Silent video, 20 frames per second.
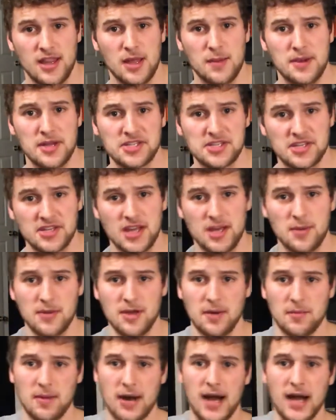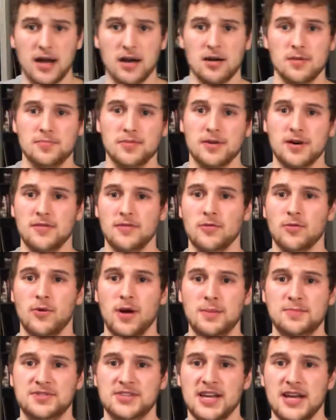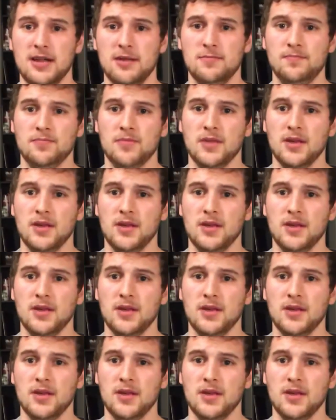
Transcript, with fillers: they basically gave me a mock-up of the website,